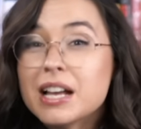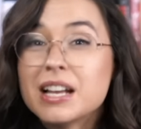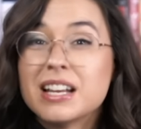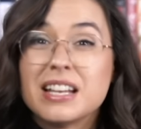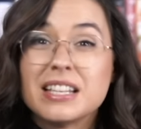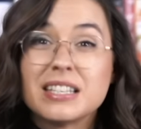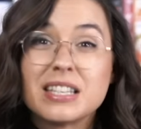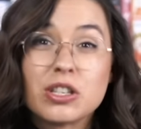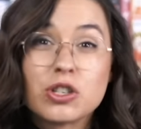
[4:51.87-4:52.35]

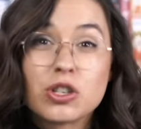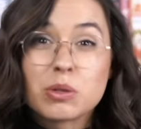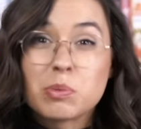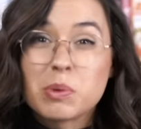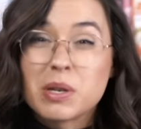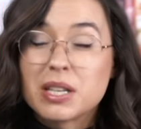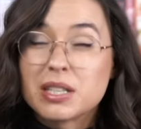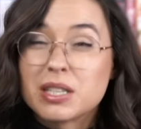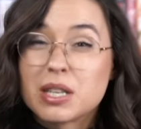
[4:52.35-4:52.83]
Is it just
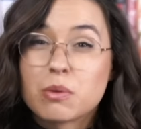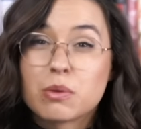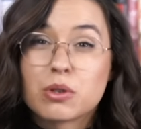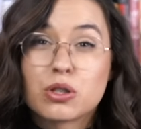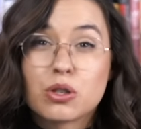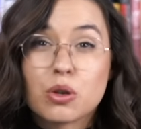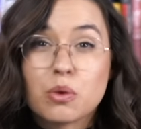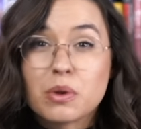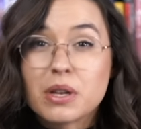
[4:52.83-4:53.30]
because they were
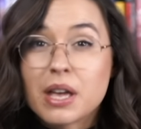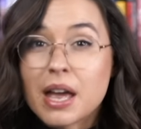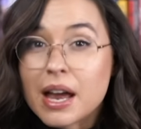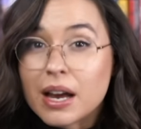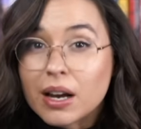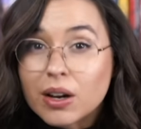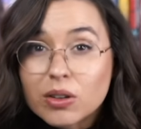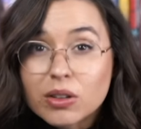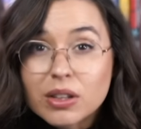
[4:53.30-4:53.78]
so
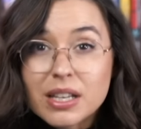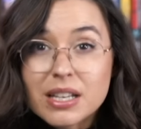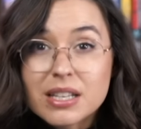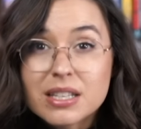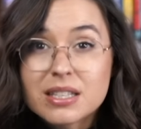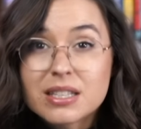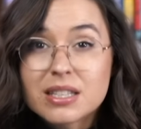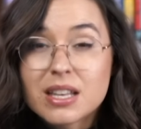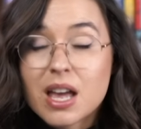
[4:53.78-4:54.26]

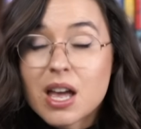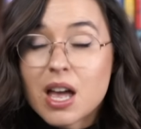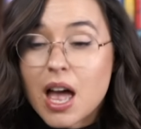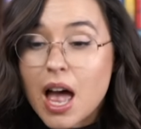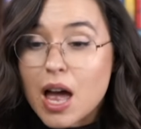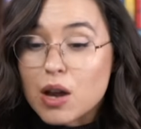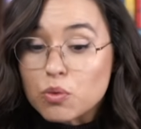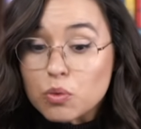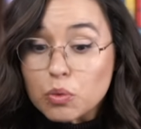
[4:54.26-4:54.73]
careless
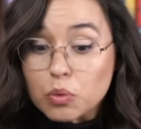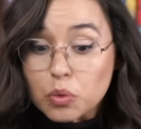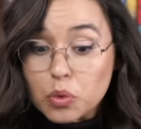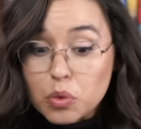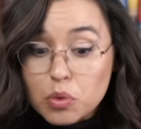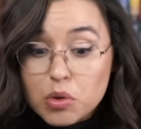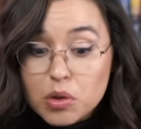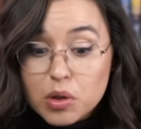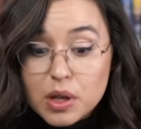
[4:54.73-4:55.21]
and
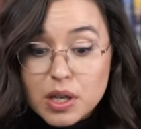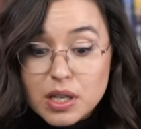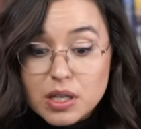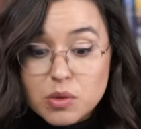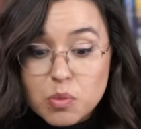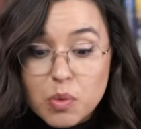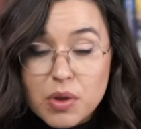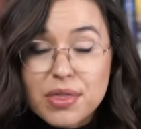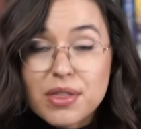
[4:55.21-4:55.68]

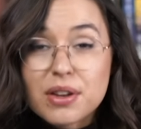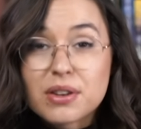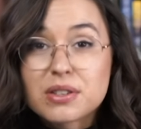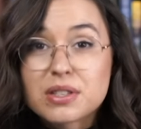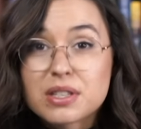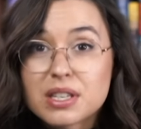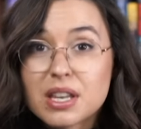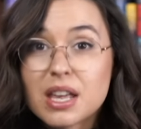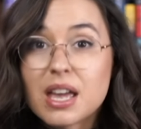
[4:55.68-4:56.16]
ruthless with their
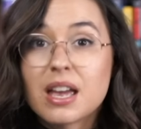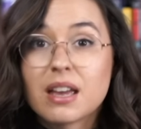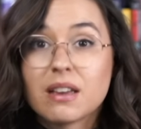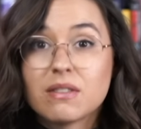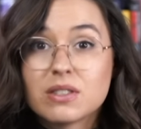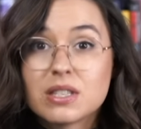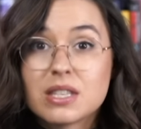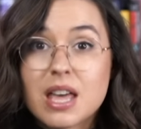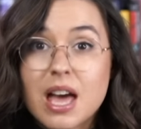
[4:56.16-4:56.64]

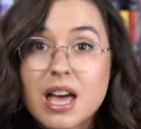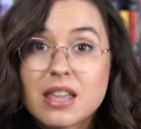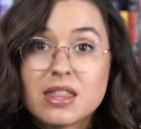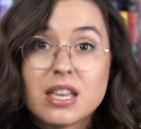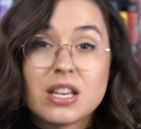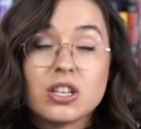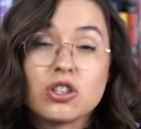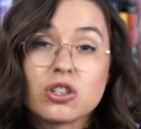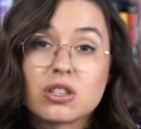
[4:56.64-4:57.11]
slaves that
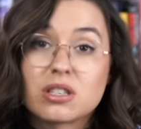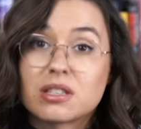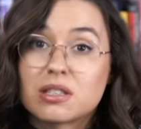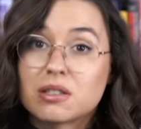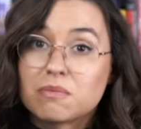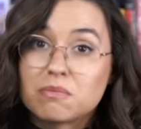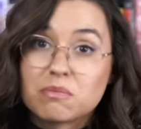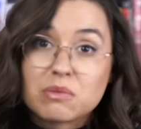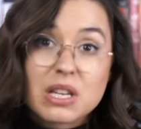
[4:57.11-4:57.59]
they just
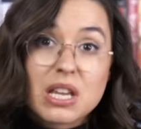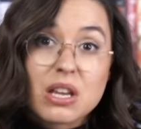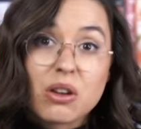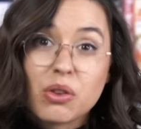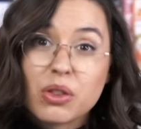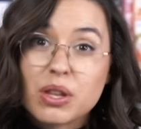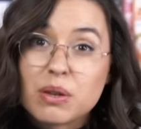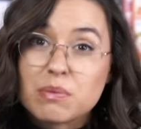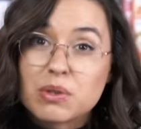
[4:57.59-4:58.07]

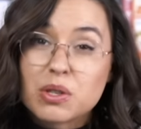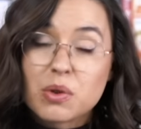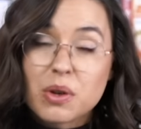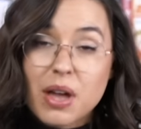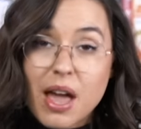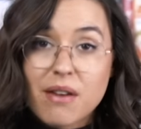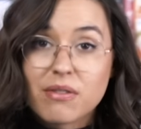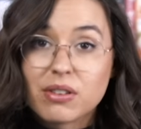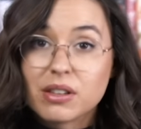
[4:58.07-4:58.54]
killed them so
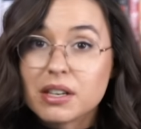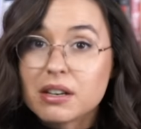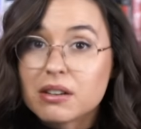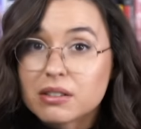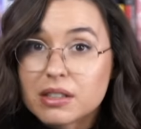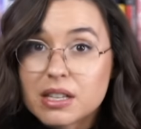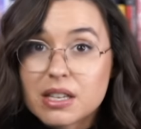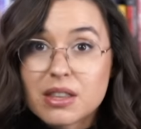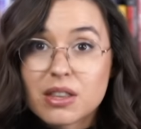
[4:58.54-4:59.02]

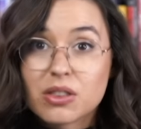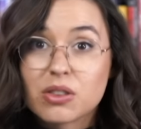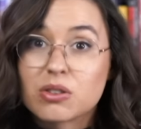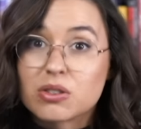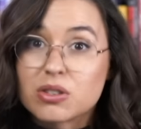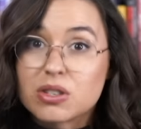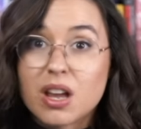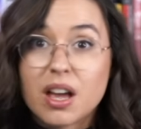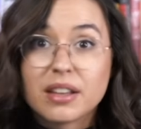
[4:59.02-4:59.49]
cavalierly that
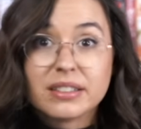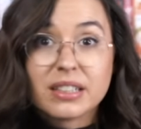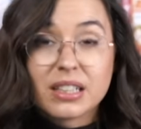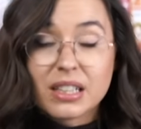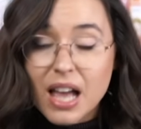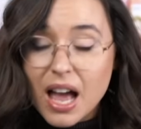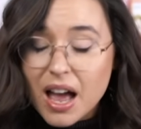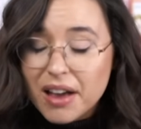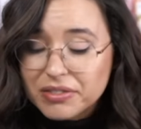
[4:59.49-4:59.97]
there's none
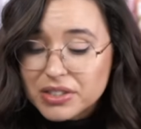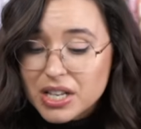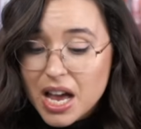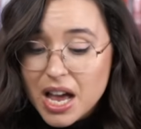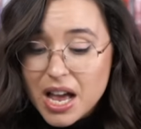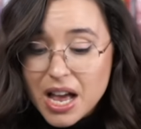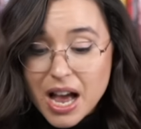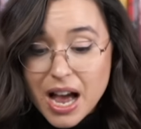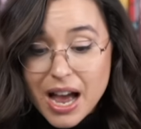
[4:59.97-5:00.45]
left.
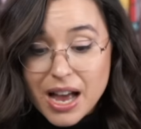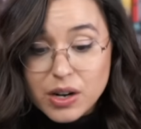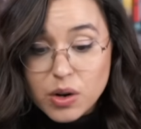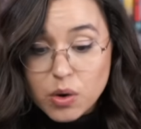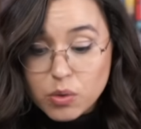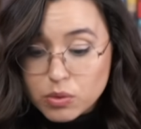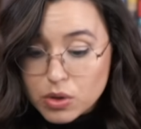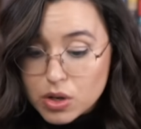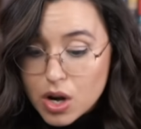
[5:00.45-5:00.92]
I
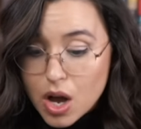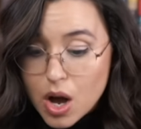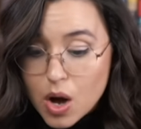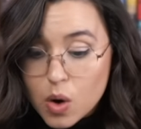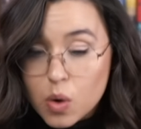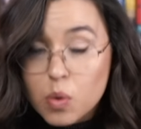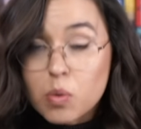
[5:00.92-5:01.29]
don't know.